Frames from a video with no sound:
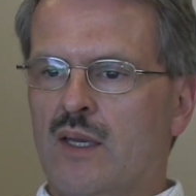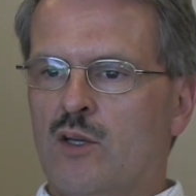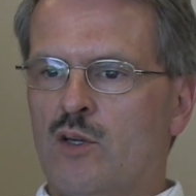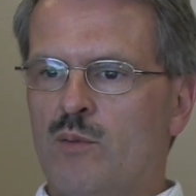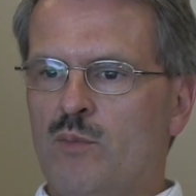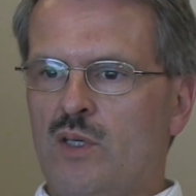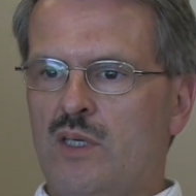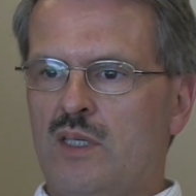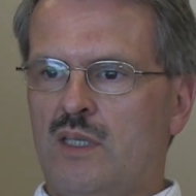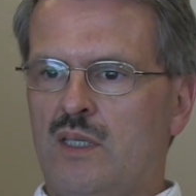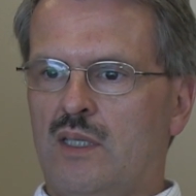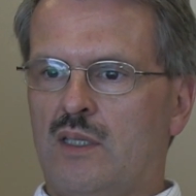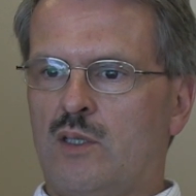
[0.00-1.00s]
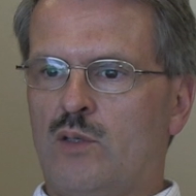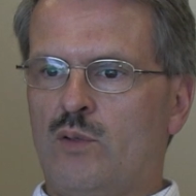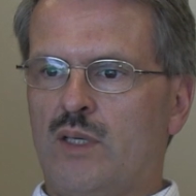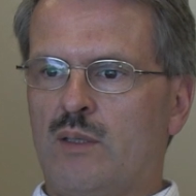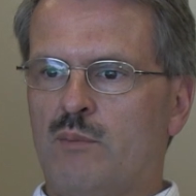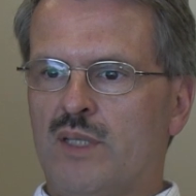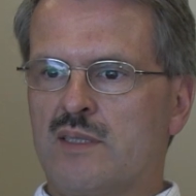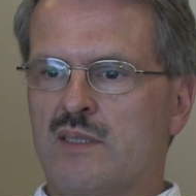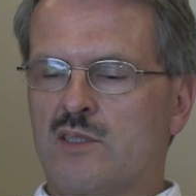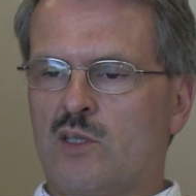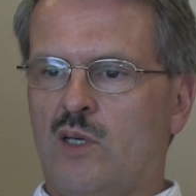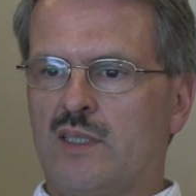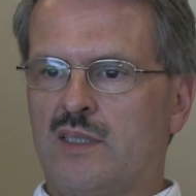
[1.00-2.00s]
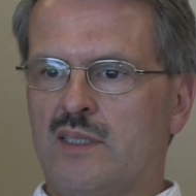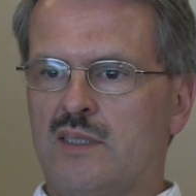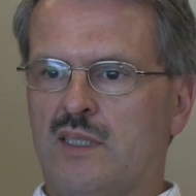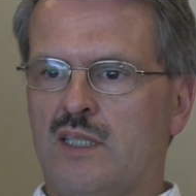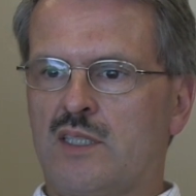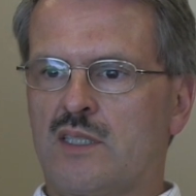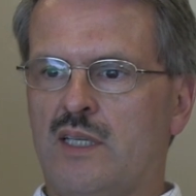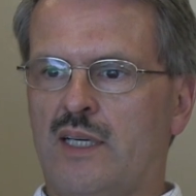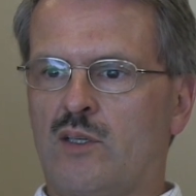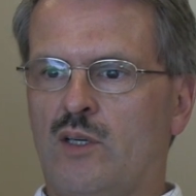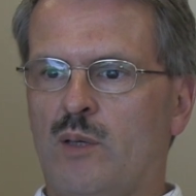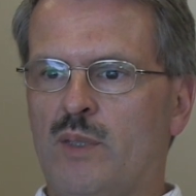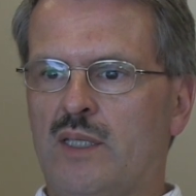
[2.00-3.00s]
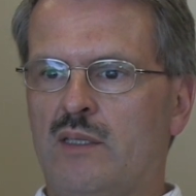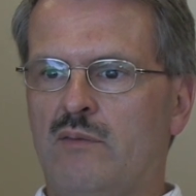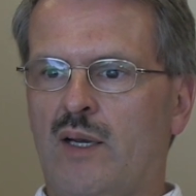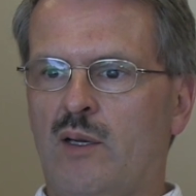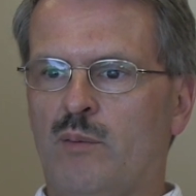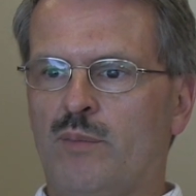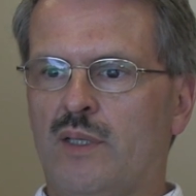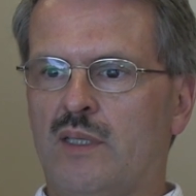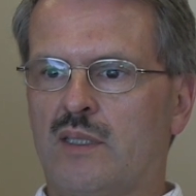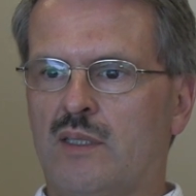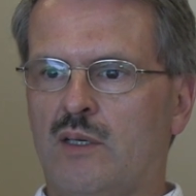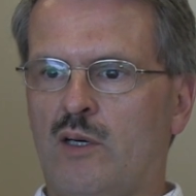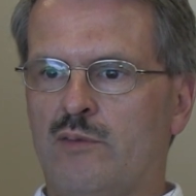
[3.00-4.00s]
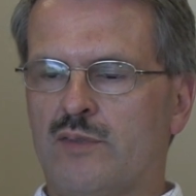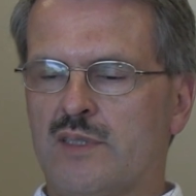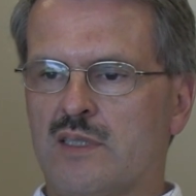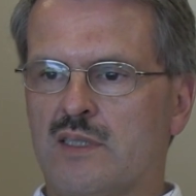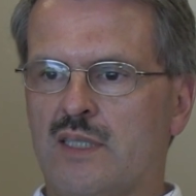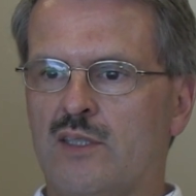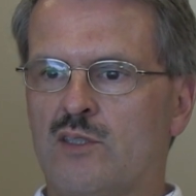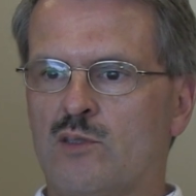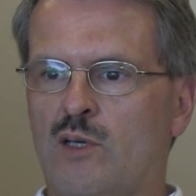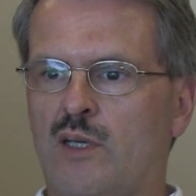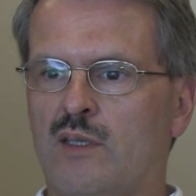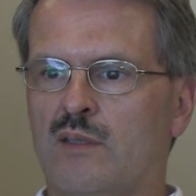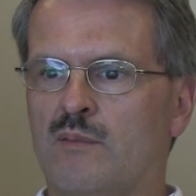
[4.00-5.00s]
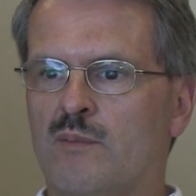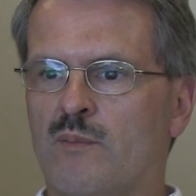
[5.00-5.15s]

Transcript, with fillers: community, including business organization, economic development, offices, and so on?